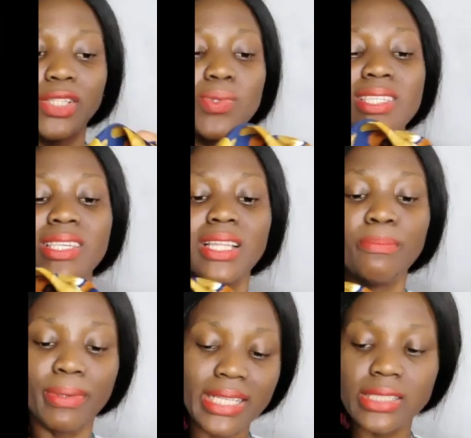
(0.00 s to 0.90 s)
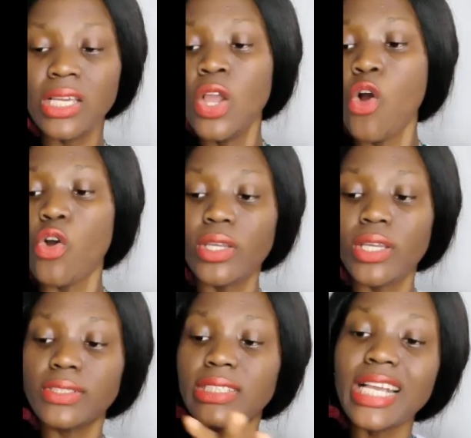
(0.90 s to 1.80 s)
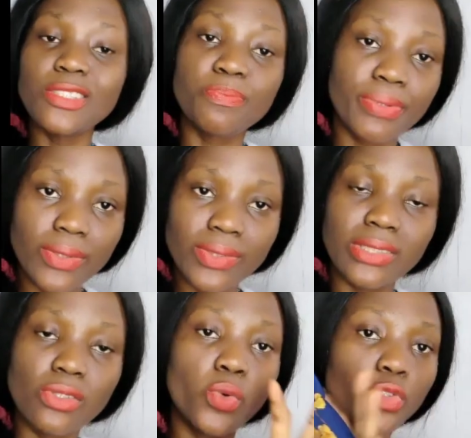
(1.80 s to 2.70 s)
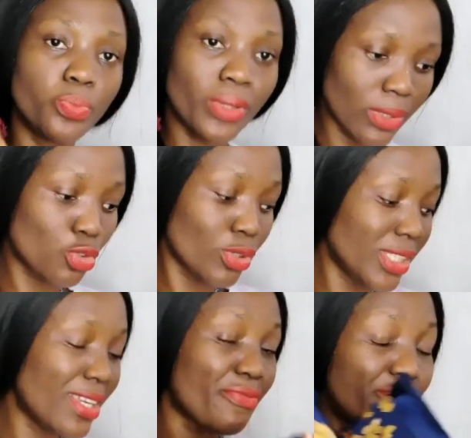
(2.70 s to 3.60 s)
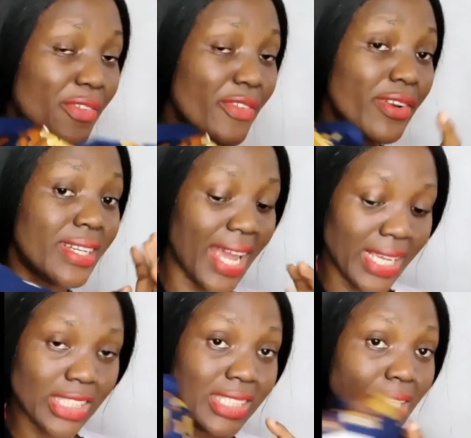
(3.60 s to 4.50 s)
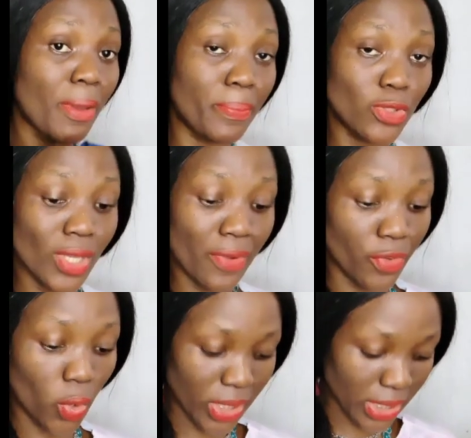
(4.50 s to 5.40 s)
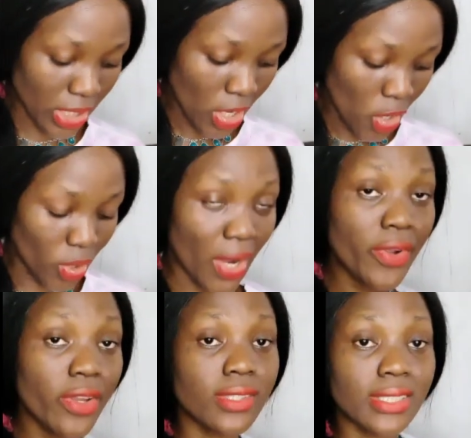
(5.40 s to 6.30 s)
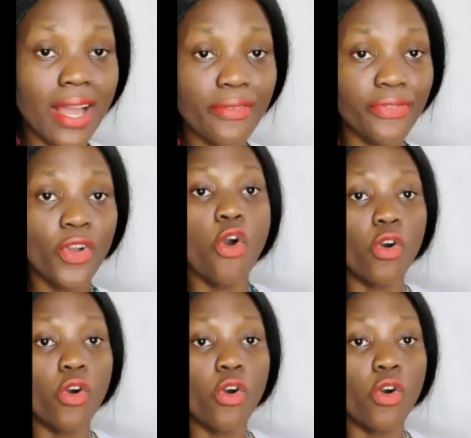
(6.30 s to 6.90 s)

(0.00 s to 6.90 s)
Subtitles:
will easily blend. Or it has brown, always brown. So this is a very nice statement piece to have your closet. You can wear your scarf on